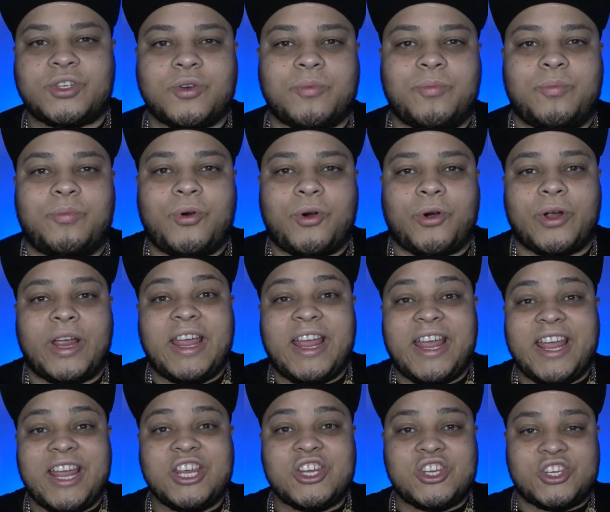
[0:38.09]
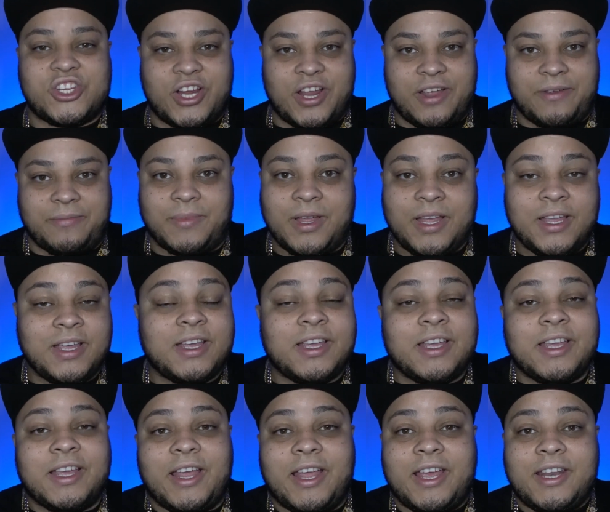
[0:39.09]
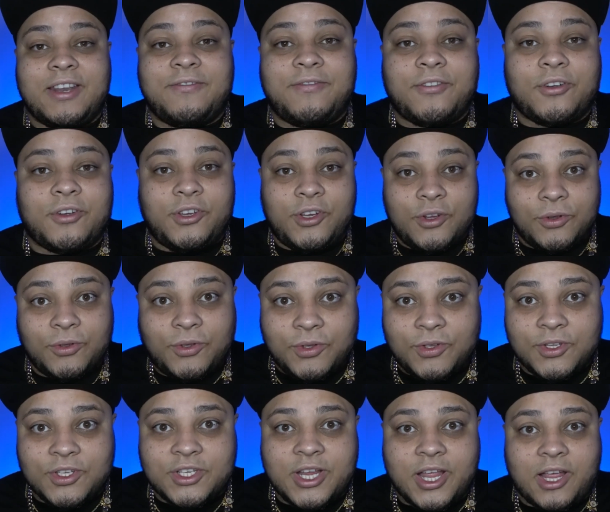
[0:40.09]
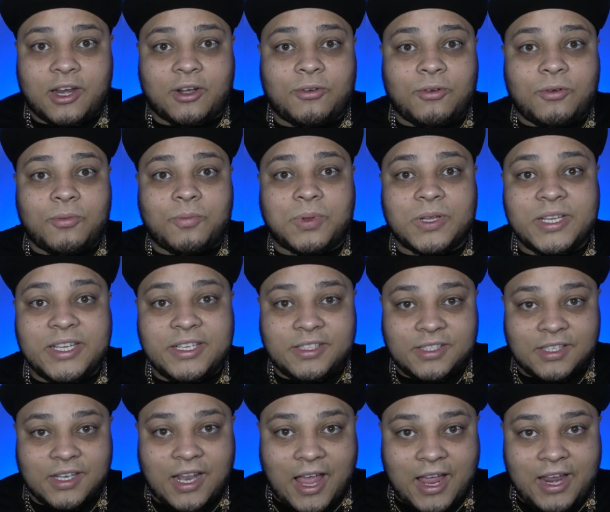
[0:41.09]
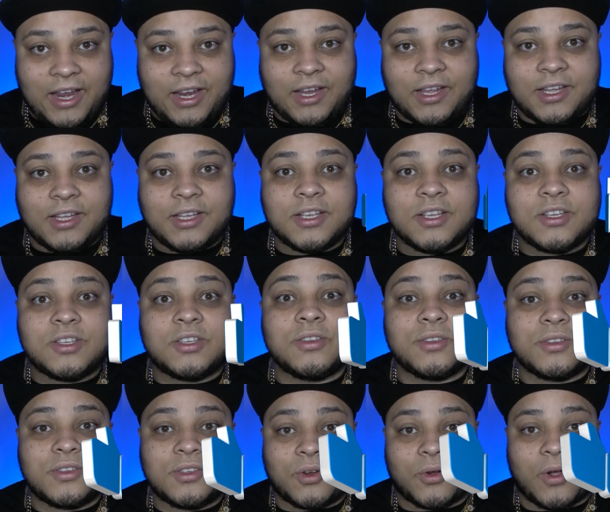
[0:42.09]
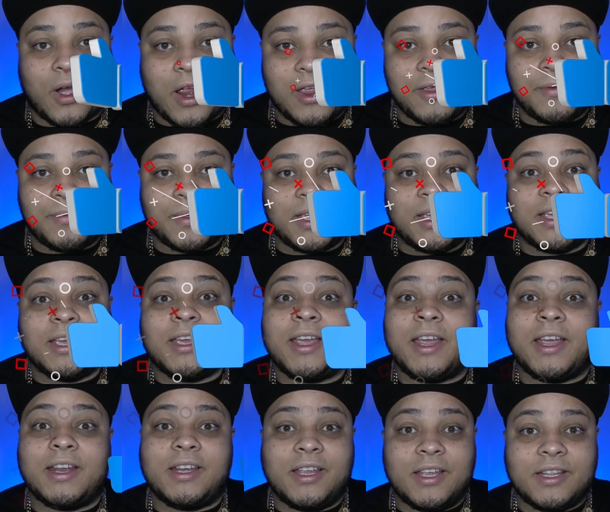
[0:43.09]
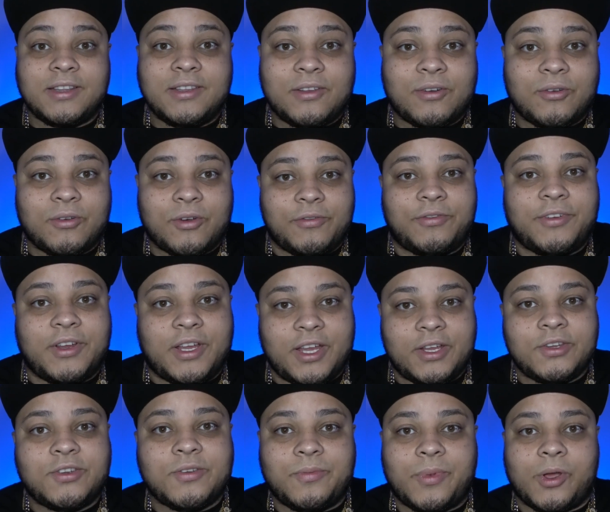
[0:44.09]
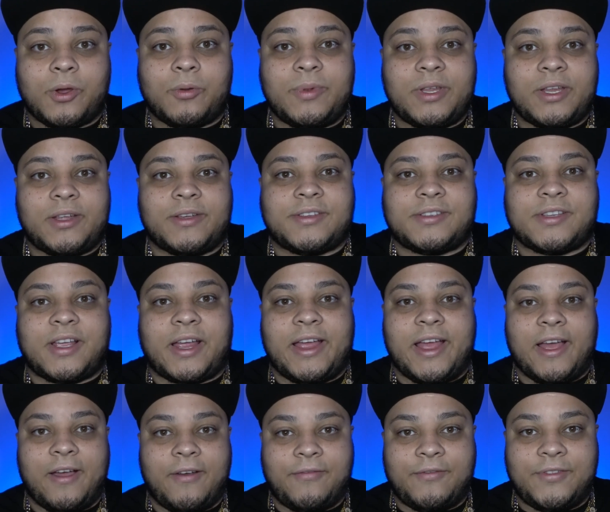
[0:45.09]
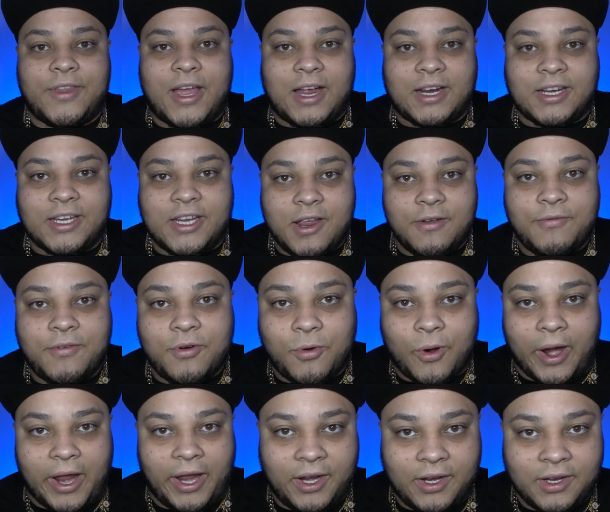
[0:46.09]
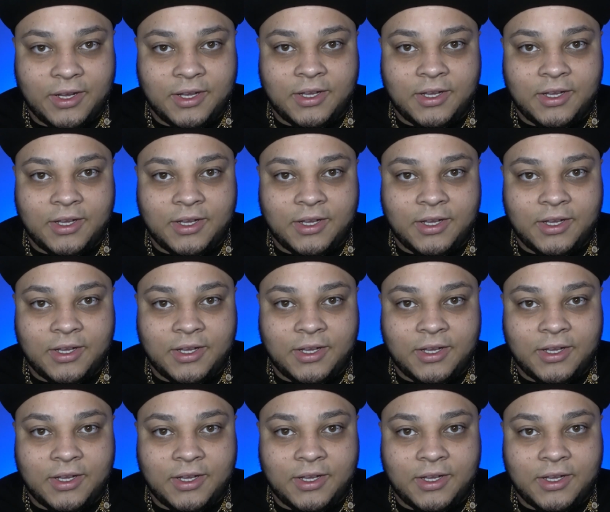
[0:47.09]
It's your boy HM. And if you're new to the channel, please like, subscribe, and hit the notification bell because I have that giveaway.